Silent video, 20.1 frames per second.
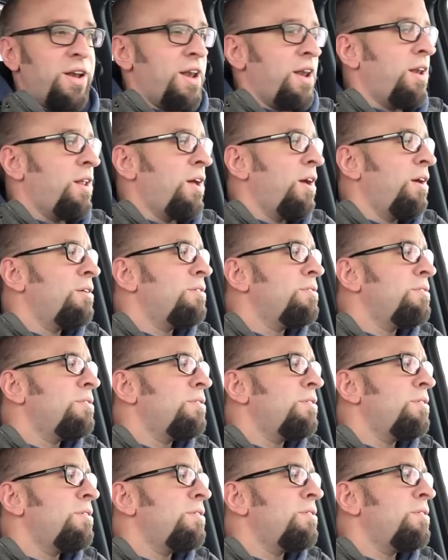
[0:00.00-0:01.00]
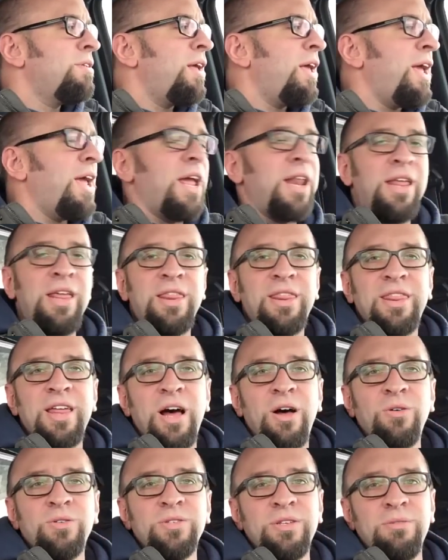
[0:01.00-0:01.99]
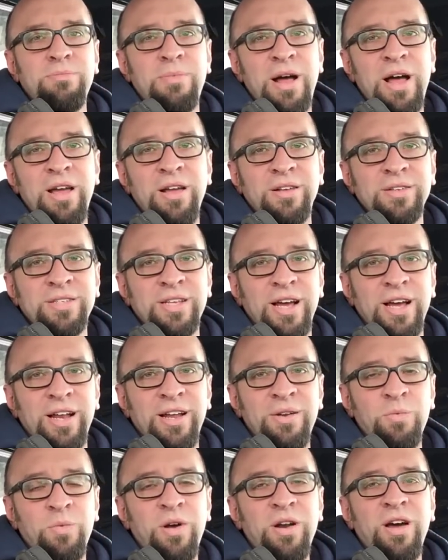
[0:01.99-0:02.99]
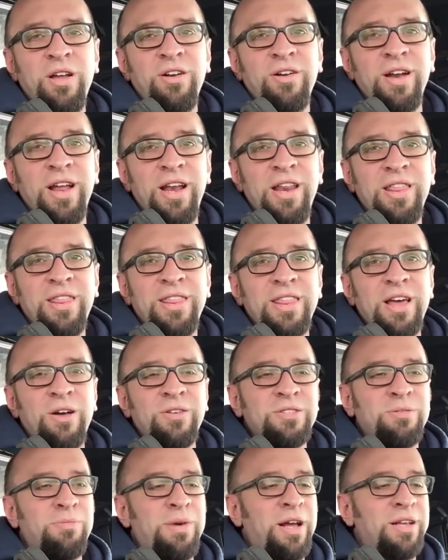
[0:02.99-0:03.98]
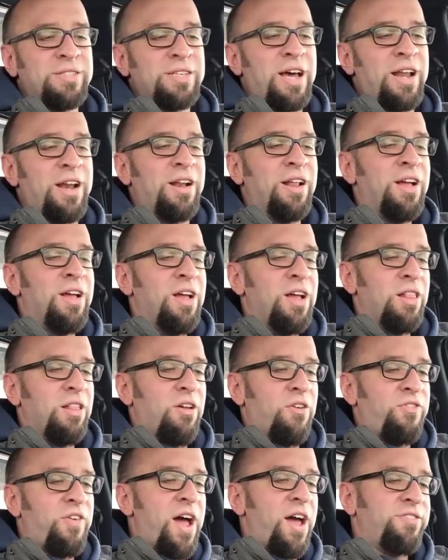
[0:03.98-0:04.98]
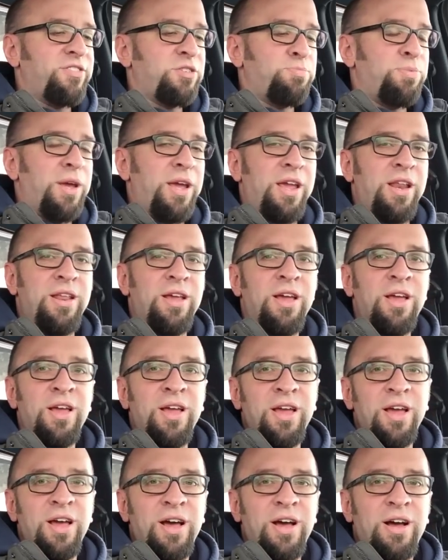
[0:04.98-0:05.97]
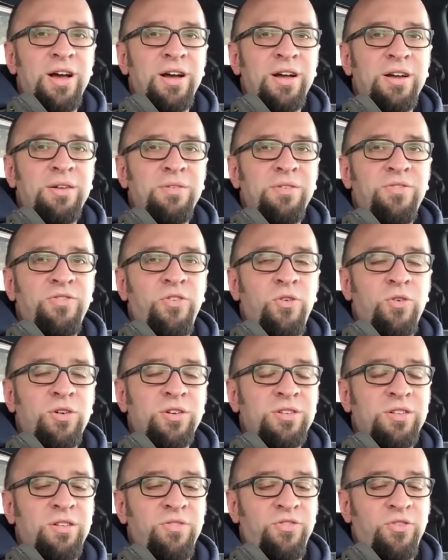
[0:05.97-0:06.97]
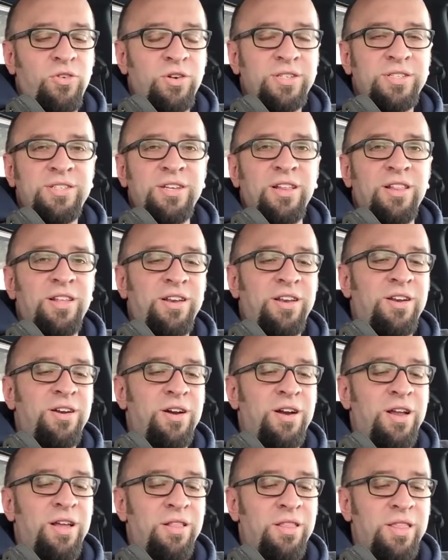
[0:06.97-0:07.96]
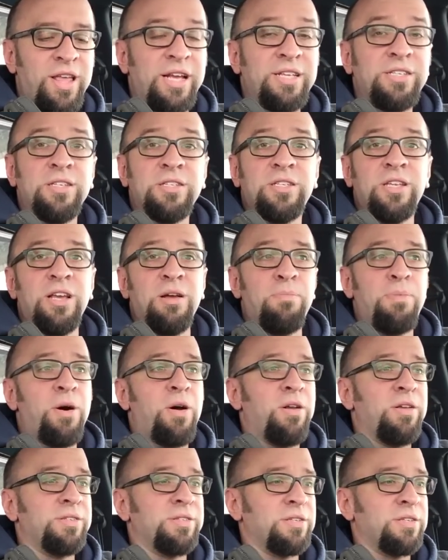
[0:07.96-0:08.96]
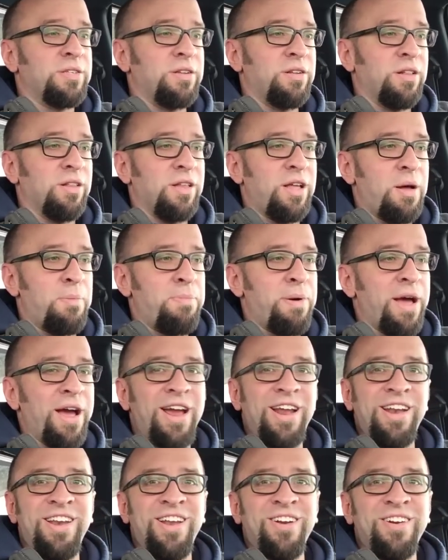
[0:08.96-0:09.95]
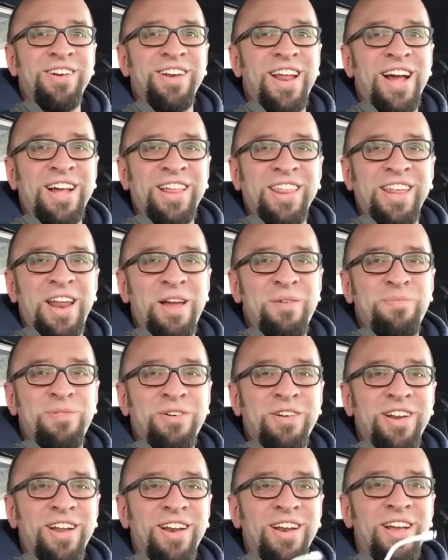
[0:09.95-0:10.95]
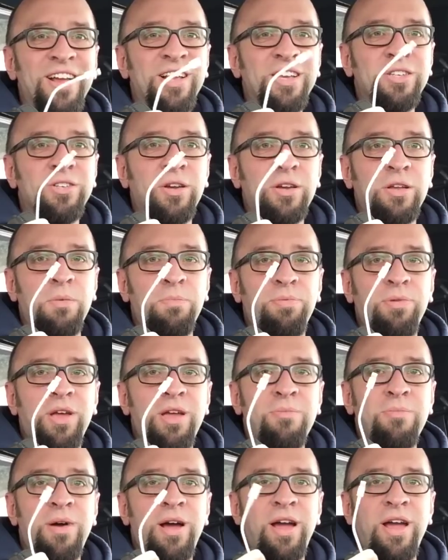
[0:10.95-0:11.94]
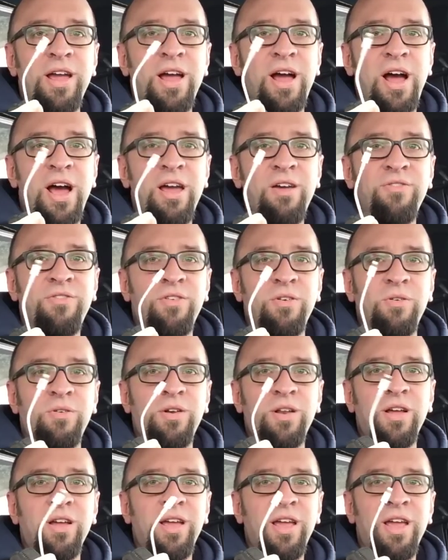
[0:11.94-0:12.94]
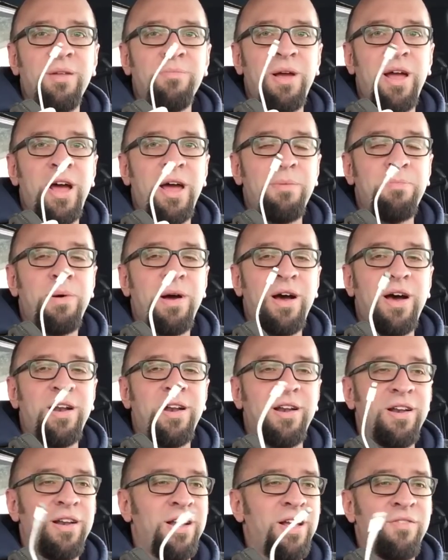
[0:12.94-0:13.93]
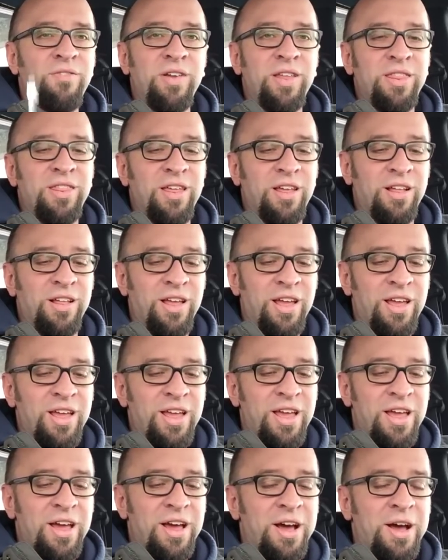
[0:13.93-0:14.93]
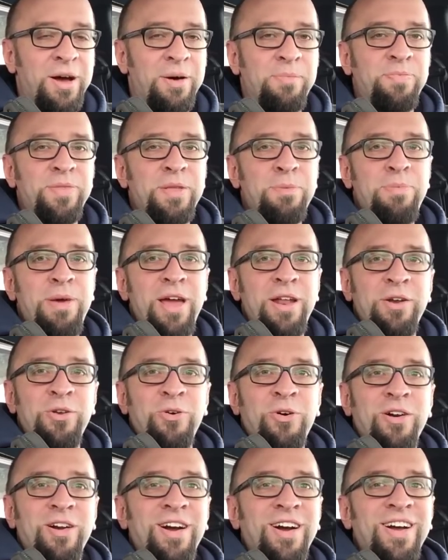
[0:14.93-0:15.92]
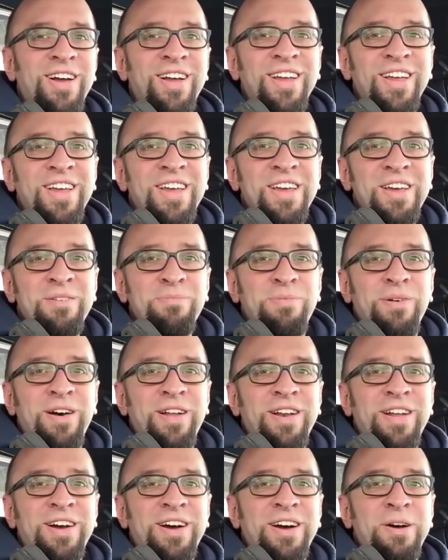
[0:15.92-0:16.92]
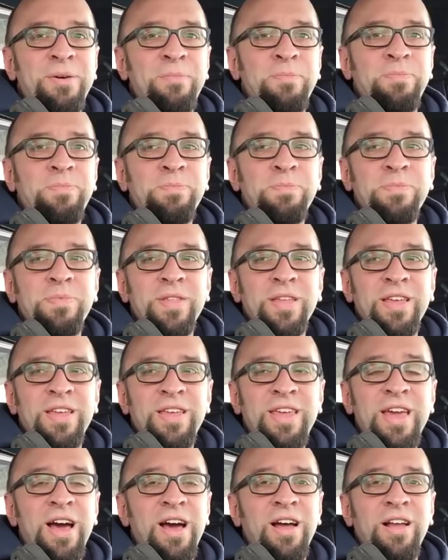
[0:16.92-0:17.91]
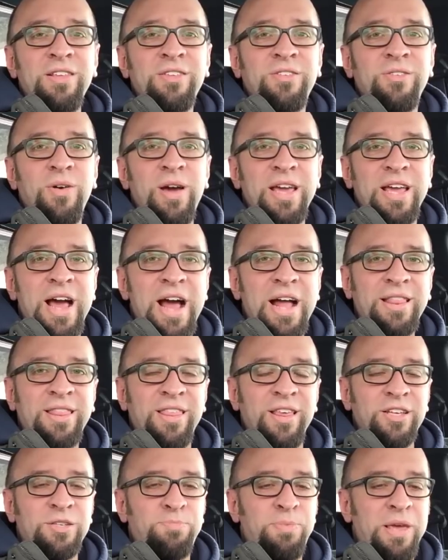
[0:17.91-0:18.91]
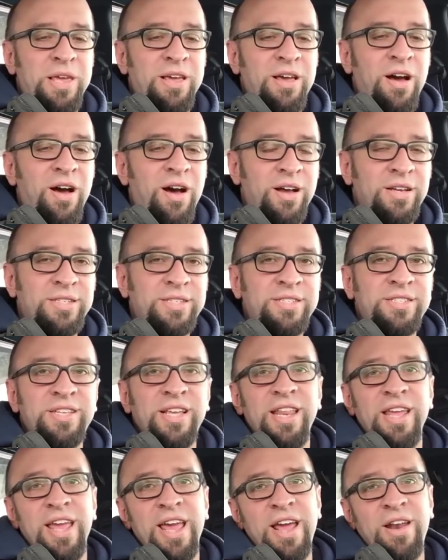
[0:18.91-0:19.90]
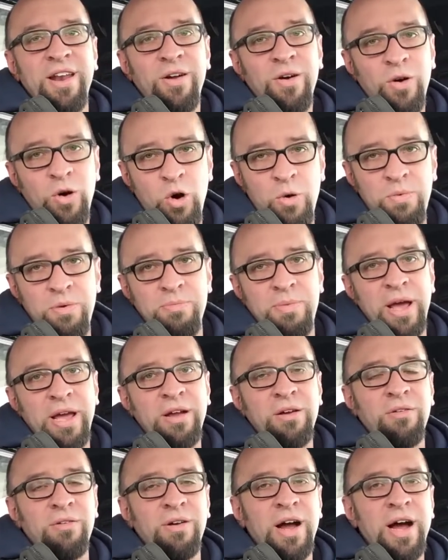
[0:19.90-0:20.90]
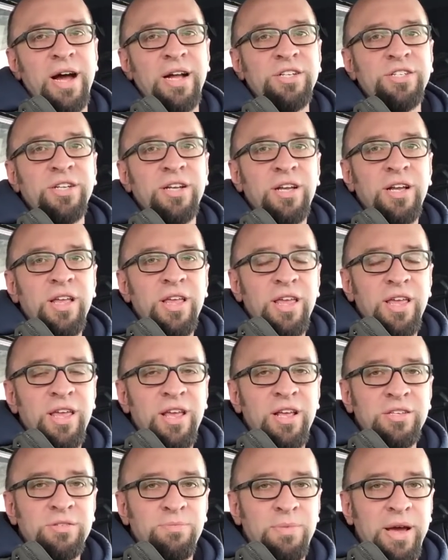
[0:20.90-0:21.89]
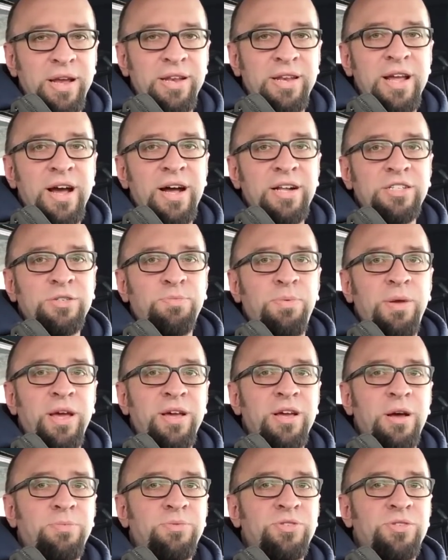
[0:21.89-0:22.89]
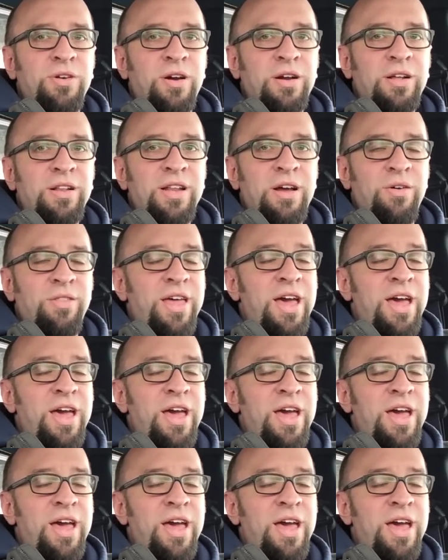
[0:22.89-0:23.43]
180,000 miles on it, 180,000 miles on it, little five speed uh, four four cylinder. Nicest thing about it is this little uh, Pioneer deck that I put in, so I can play my iPhone and my iPod and everything, um, Pandora. But um, yeah, so I got this because sitting at home in my garage is my Dodge pickup truck. Now